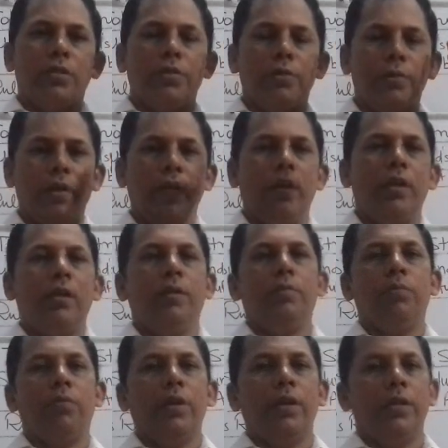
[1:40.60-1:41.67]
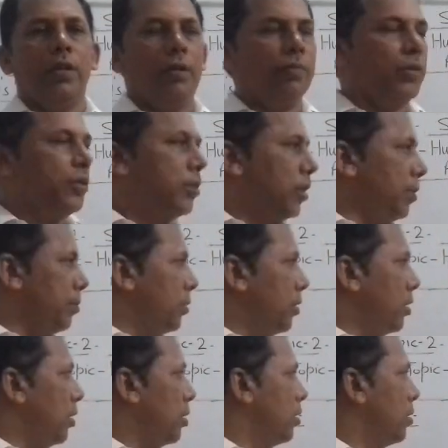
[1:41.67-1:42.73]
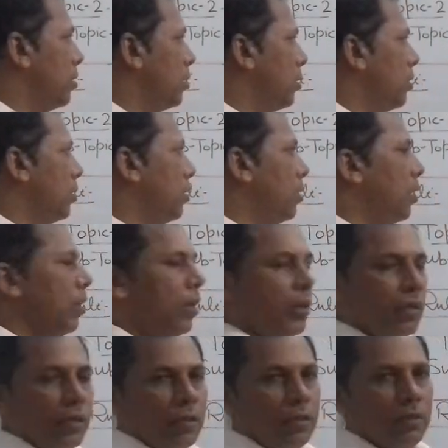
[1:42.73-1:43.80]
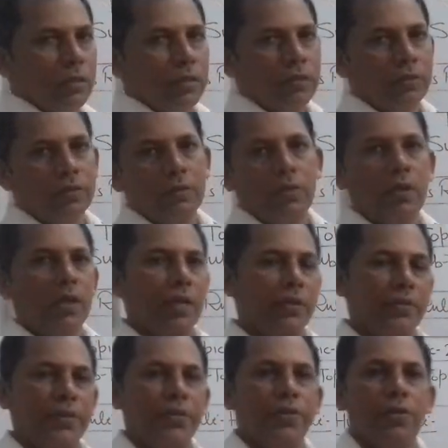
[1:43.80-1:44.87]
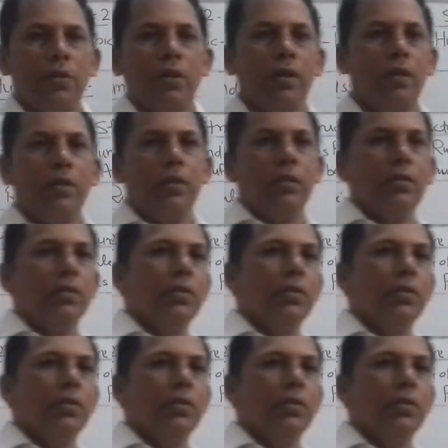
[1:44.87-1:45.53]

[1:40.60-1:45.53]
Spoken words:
to any point of the chapter. Alright? So let's start